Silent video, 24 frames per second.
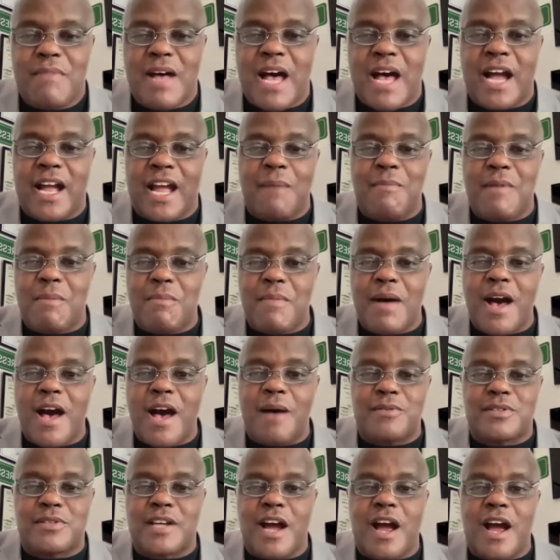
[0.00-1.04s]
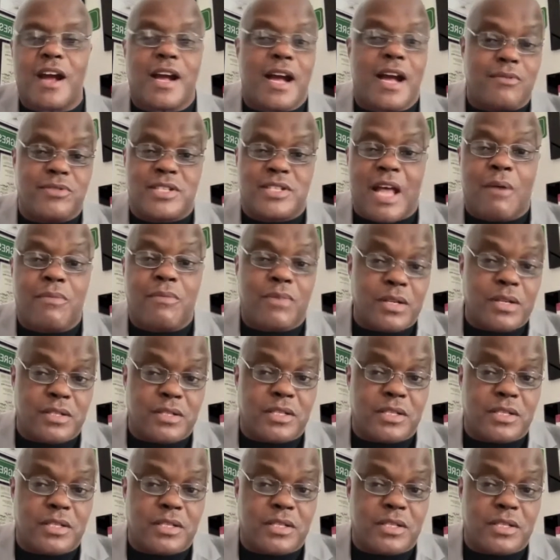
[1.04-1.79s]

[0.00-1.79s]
I got my mom's car. I went to